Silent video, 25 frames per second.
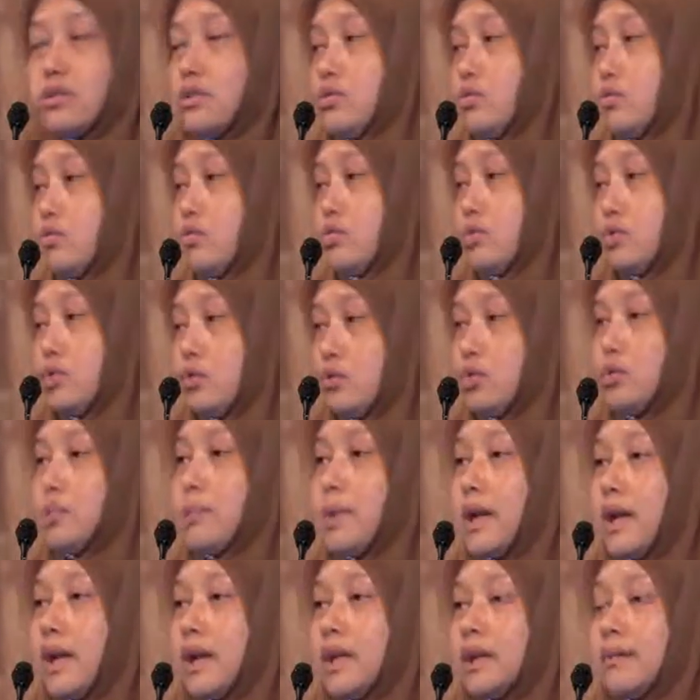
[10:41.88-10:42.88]
rules to
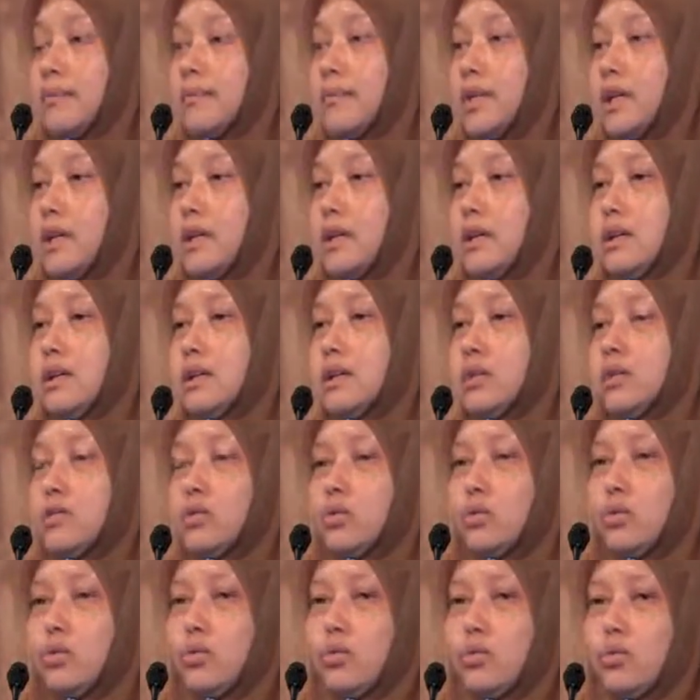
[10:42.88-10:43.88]
apply.
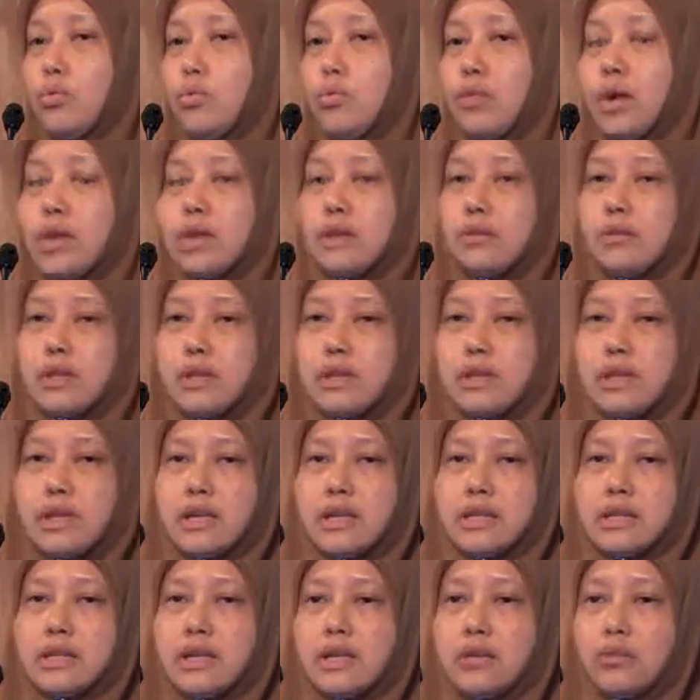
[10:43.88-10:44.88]
So one of the
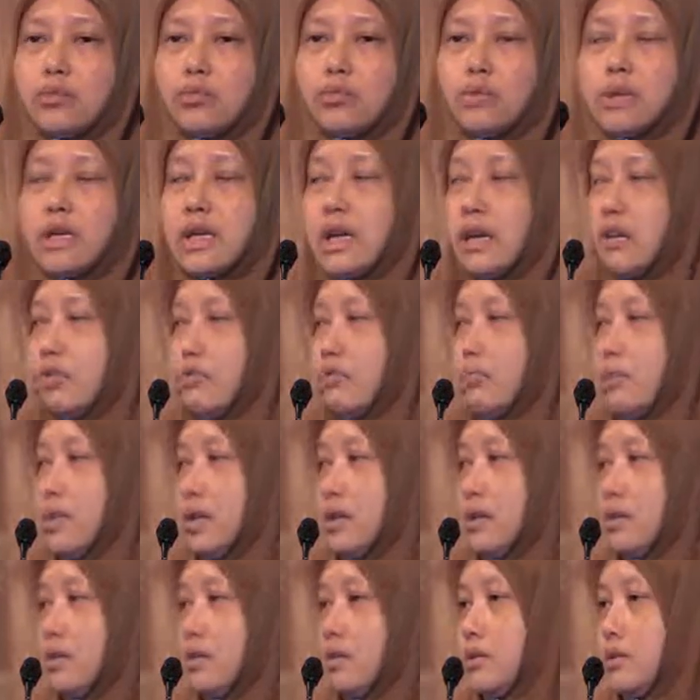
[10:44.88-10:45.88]
things that we have
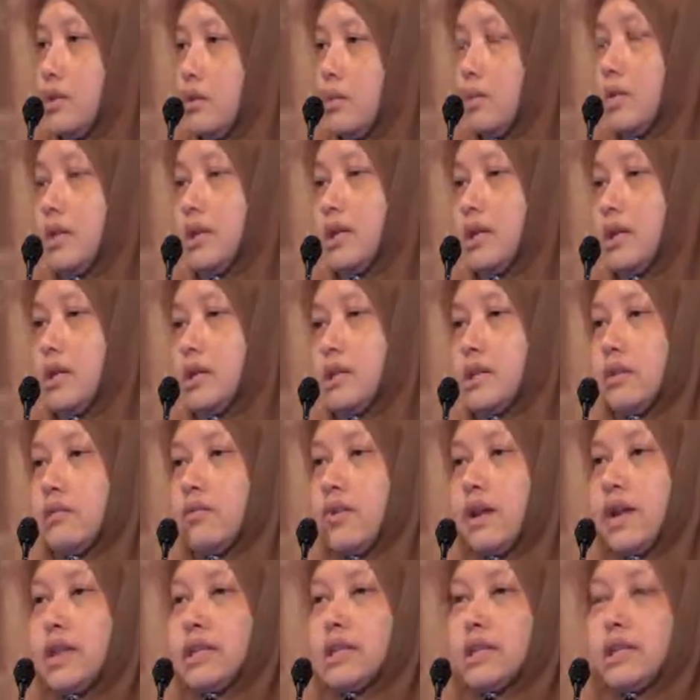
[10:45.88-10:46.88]
been doing is
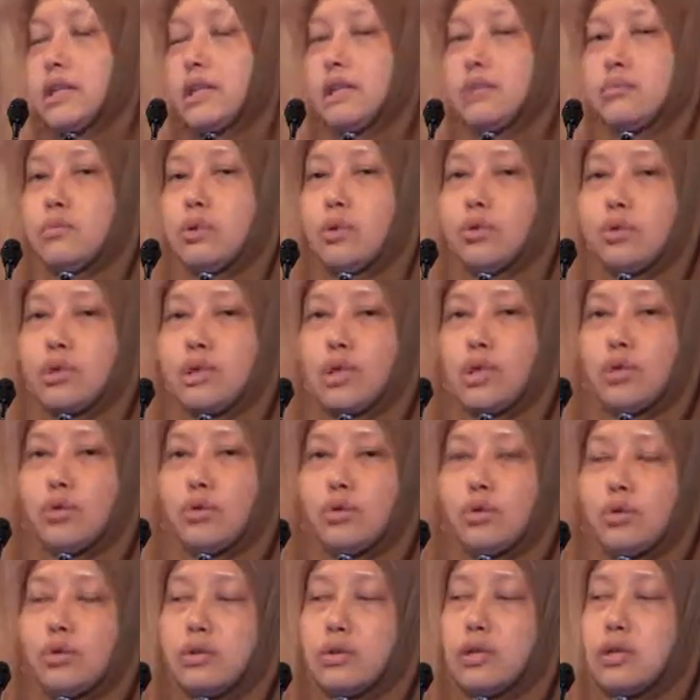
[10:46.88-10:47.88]
advising them on the
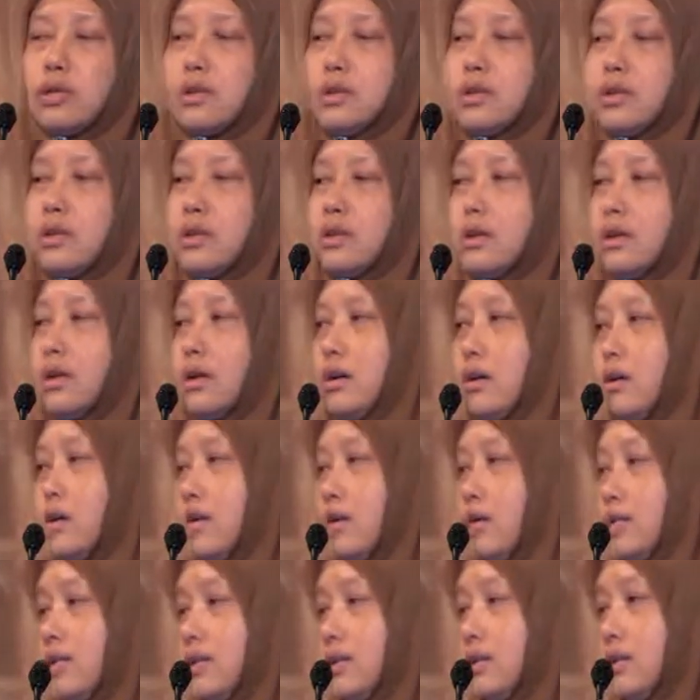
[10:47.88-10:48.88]
law,
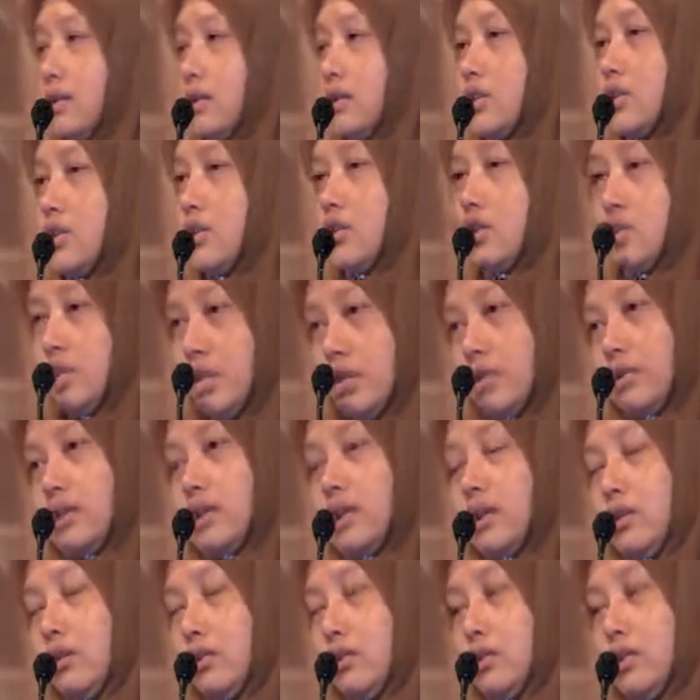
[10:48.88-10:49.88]
on the
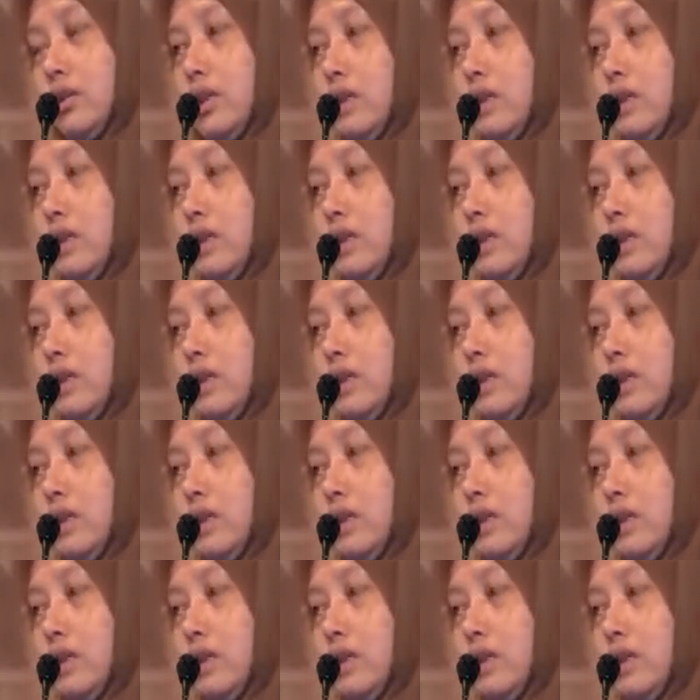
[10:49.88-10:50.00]
Sharia law